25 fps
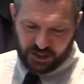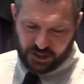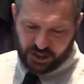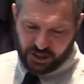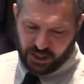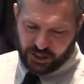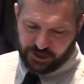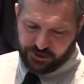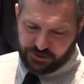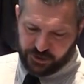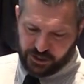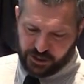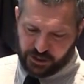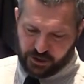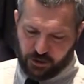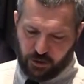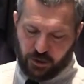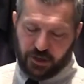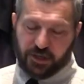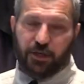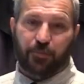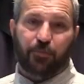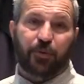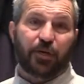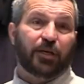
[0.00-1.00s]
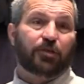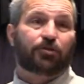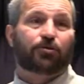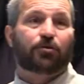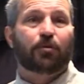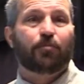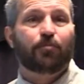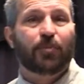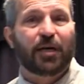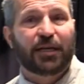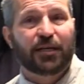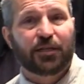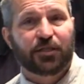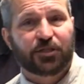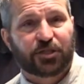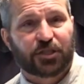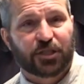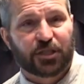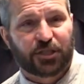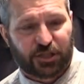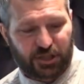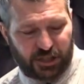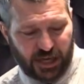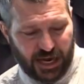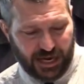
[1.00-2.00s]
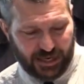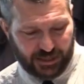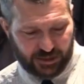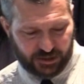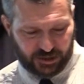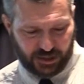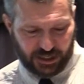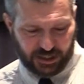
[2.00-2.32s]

century is going to be a tremendous success.